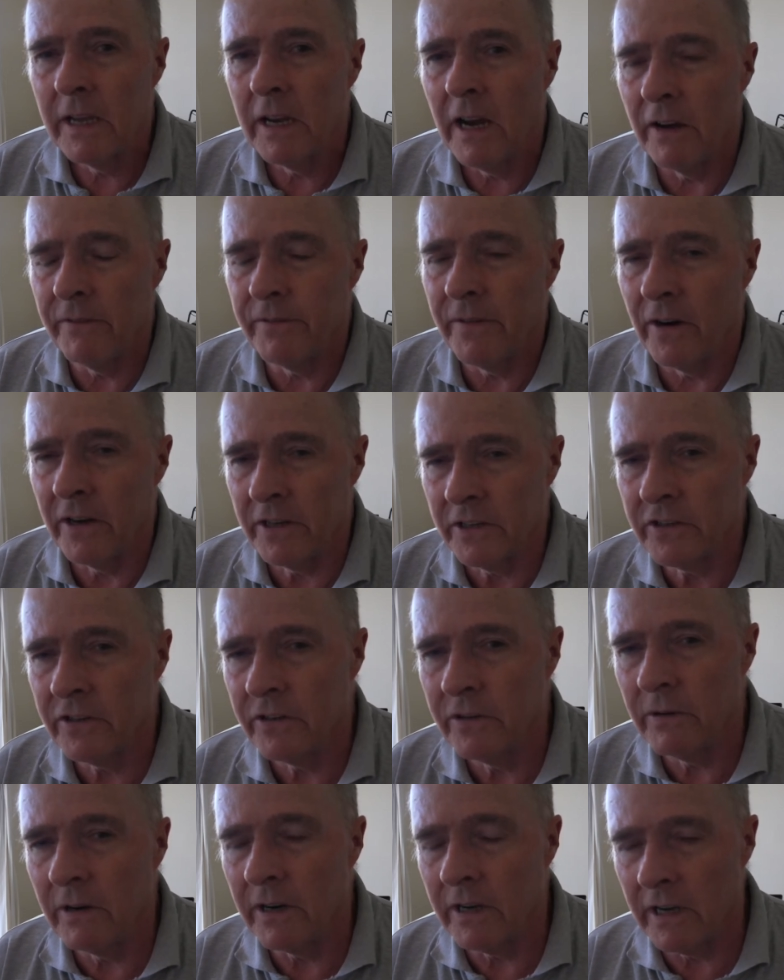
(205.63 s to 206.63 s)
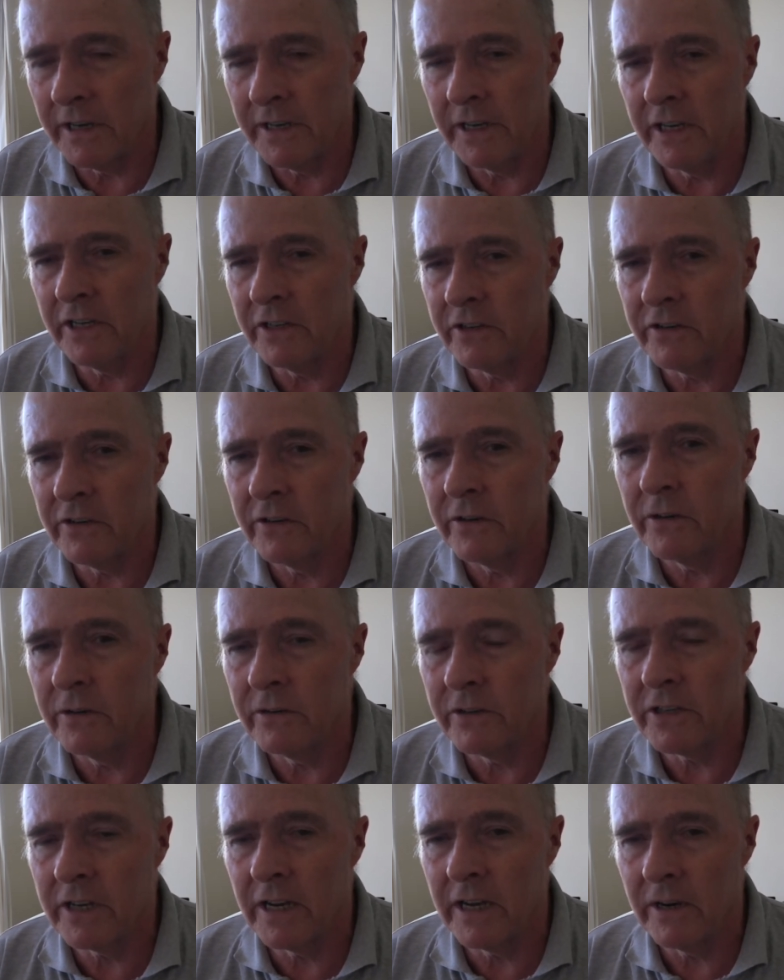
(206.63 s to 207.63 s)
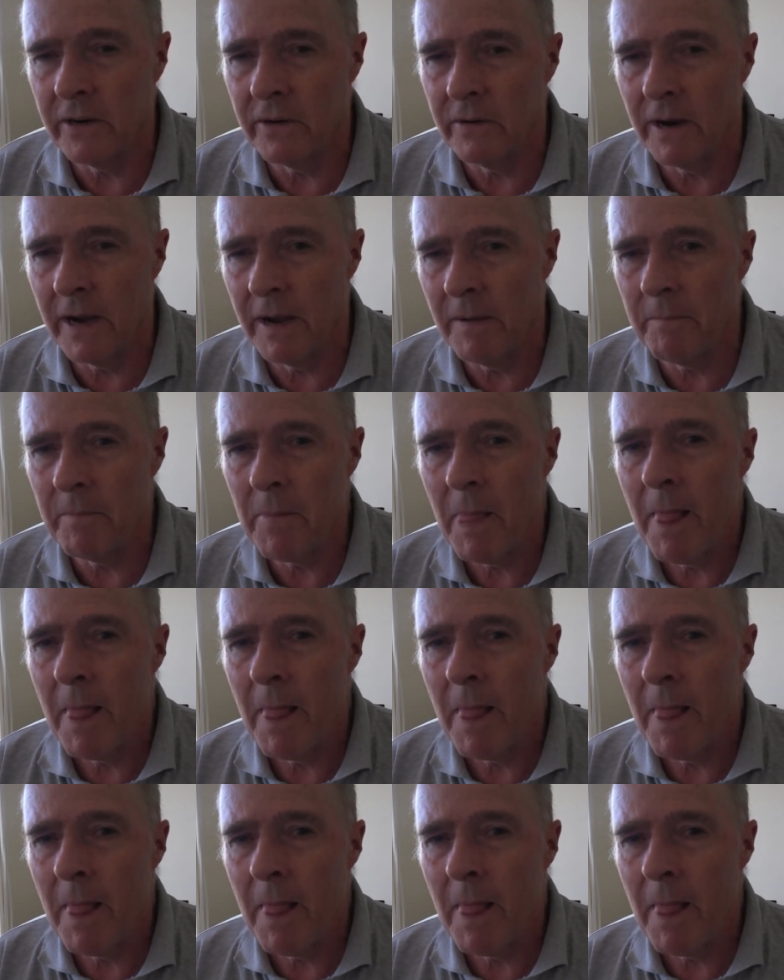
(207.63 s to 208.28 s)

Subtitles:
I find two, I need two, so